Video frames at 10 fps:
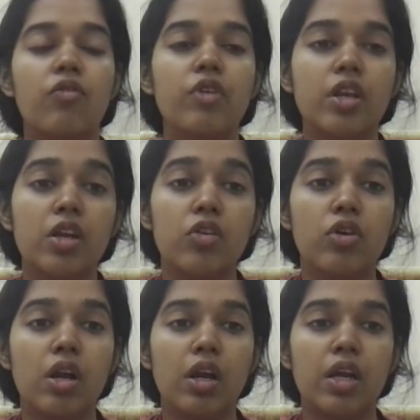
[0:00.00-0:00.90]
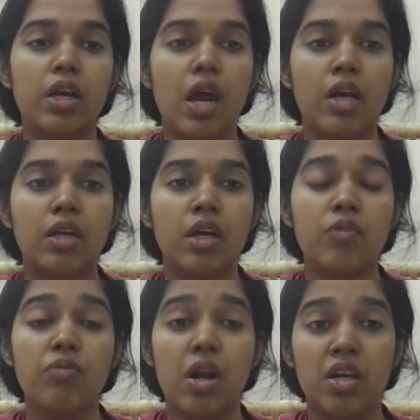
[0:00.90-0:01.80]
we need to collect data
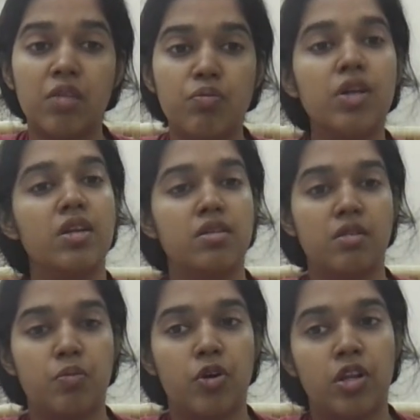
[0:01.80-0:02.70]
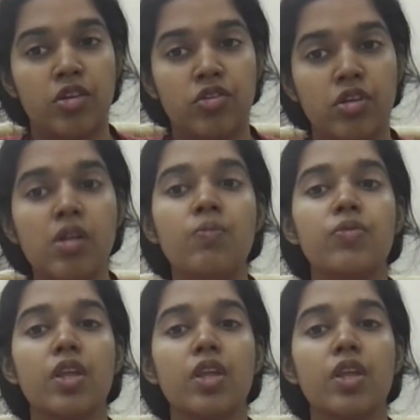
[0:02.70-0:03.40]
in multiple DC potential